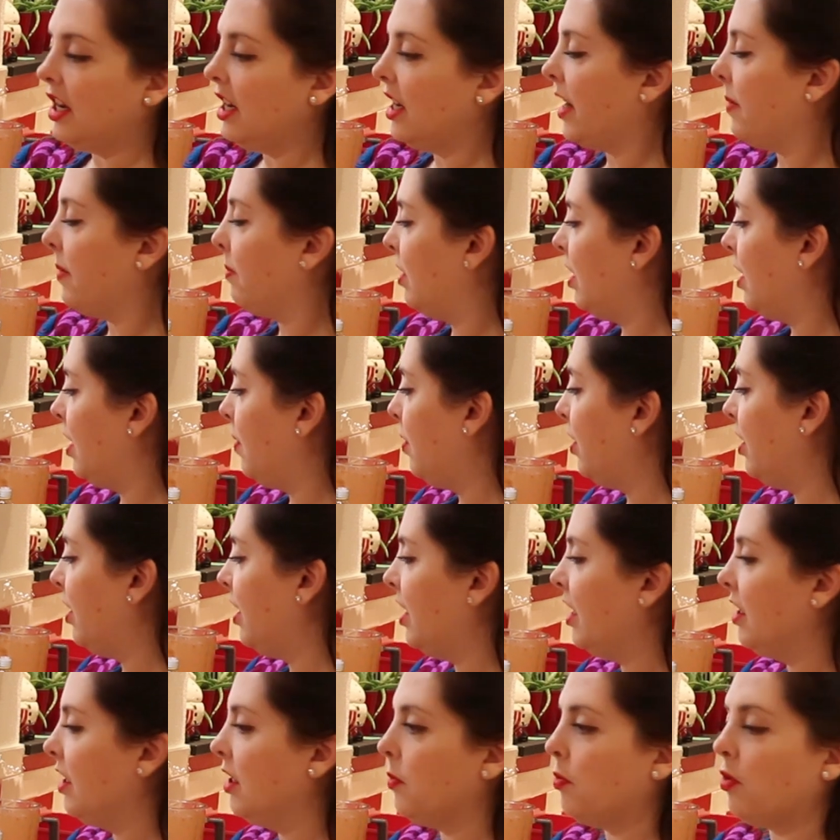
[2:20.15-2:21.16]
and I'm going to put
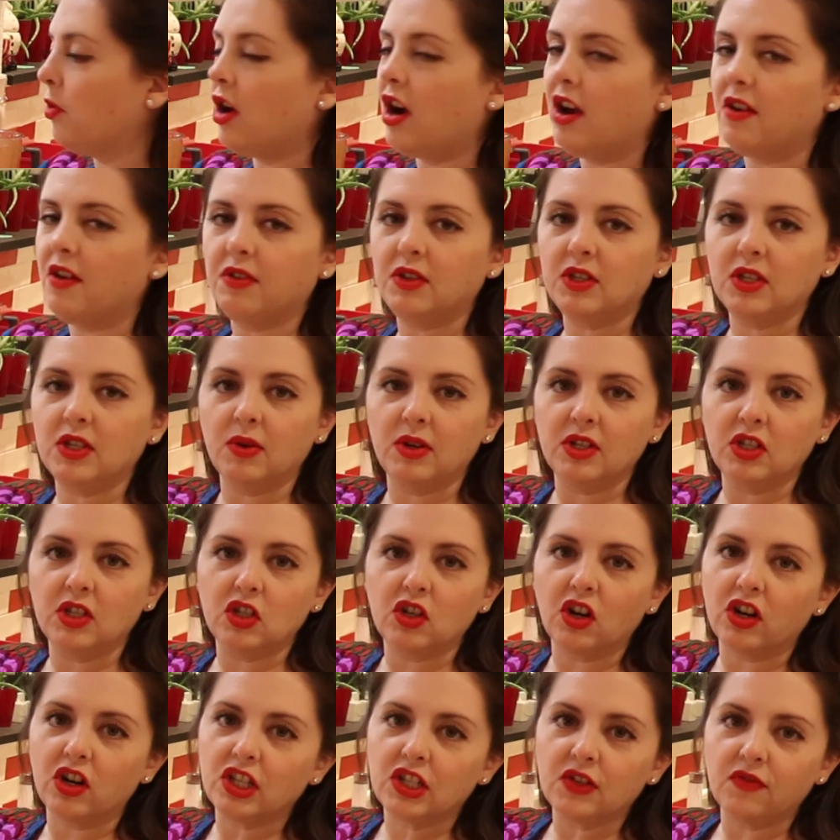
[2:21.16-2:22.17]
it in the broth so it
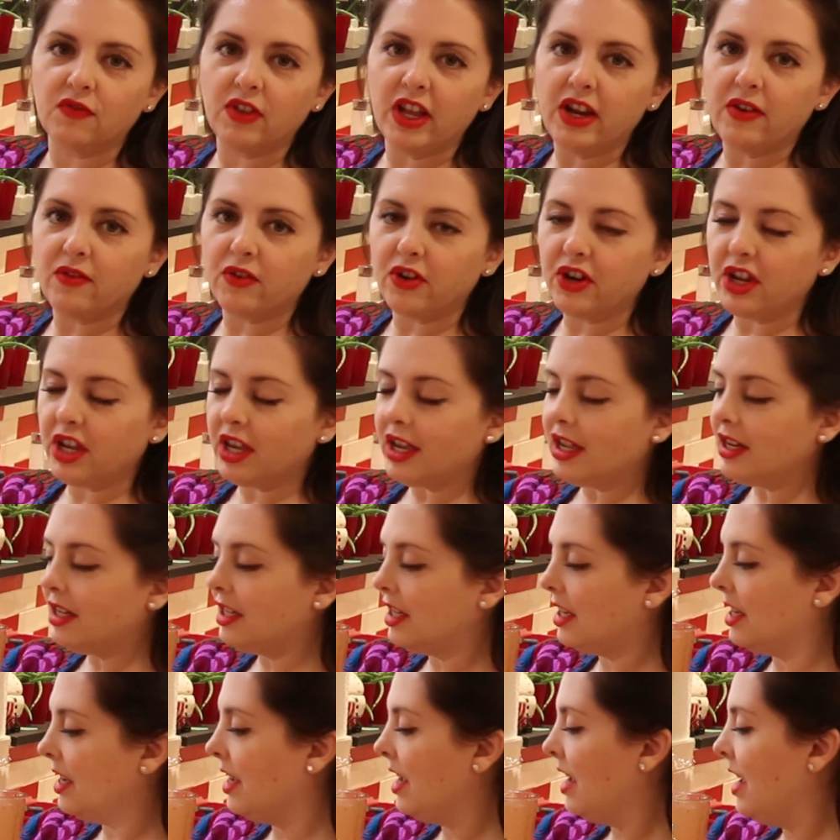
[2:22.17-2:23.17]
starts flavoring
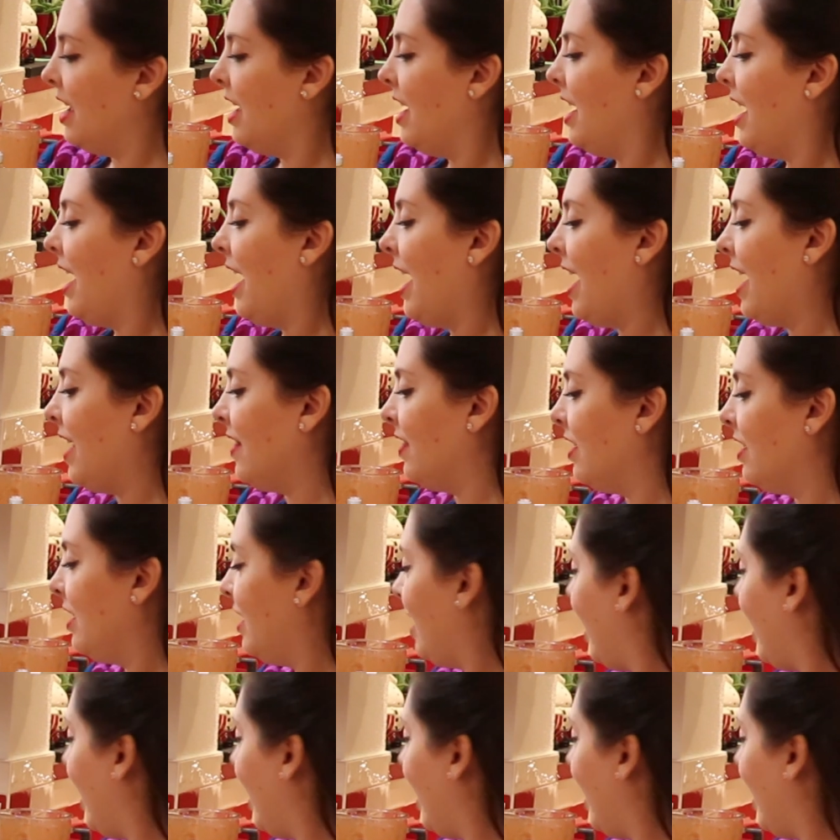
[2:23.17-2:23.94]
it. And the